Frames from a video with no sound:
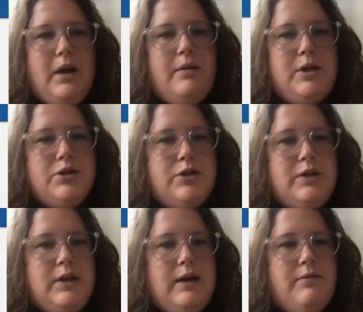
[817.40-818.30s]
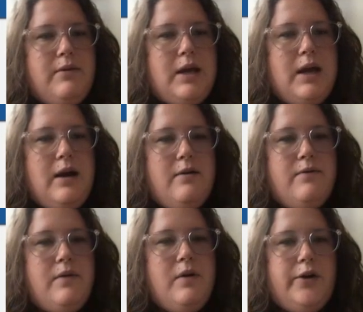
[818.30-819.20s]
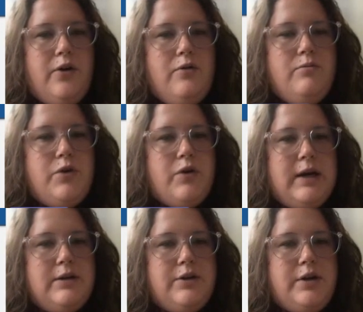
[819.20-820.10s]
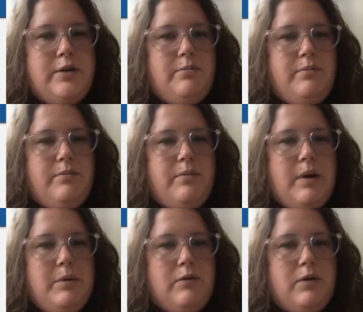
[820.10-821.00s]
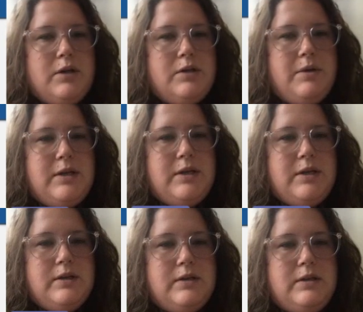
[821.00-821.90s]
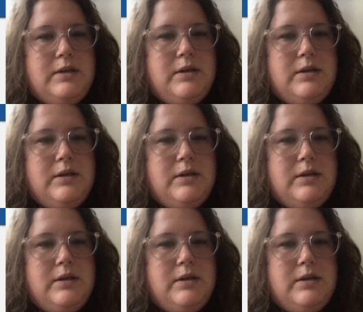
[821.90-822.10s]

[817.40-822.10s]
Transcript: I mentioned that we have your home directory, public workspaces,